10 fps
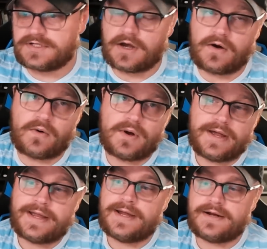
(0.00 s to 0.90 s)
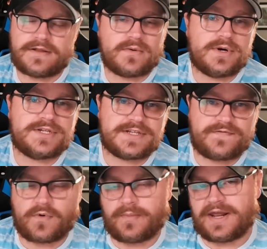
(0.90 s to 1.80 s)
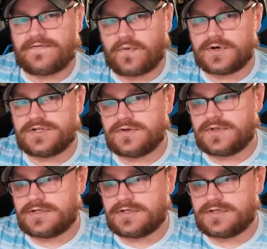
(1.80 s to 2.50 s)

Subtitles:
So, in other words, it's a 4 mana 4/2